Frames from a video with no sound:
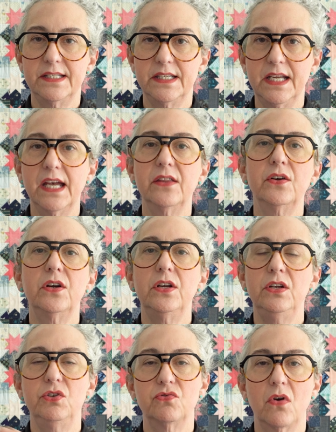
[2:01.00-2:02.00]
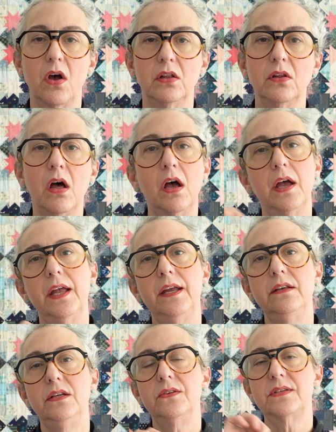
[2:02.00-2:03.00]
together, you draw a
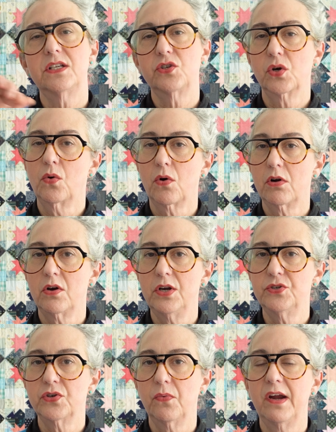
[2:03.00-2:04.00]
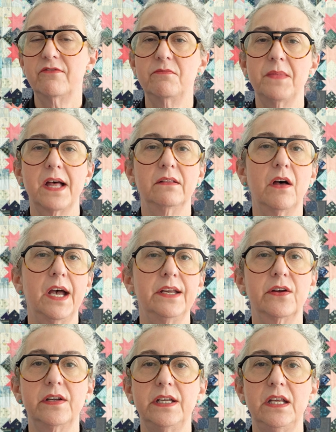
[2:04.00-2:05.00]
line, you stitch a 1/4 inch away from that line
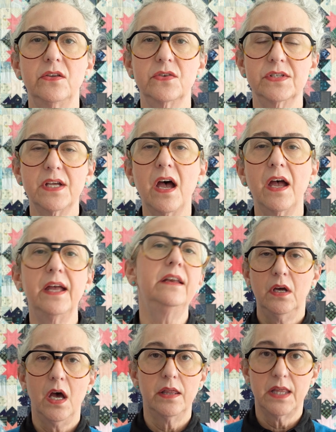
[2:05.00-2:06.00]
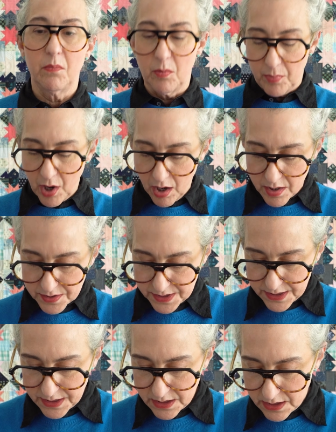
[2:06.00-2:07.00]
on either side, cut them
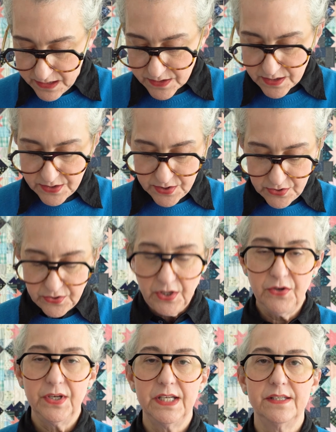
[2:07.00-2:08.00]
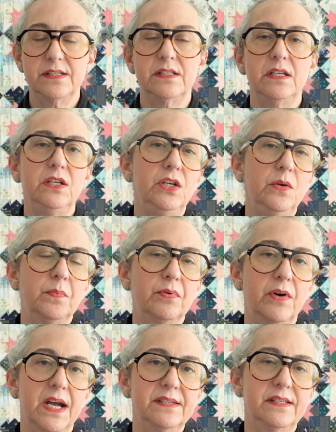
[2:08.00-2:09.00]
apart into 2 units, you
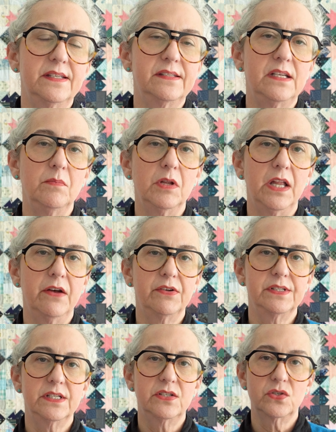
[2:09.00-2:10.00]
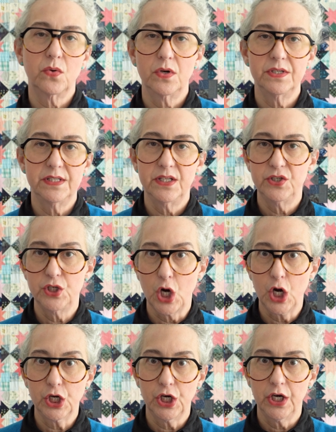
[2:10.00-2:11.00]
press the seam allowances towards the
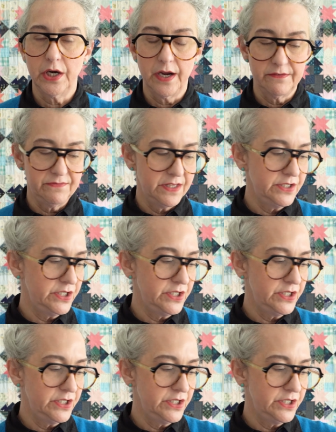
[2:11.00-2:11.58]
darker of the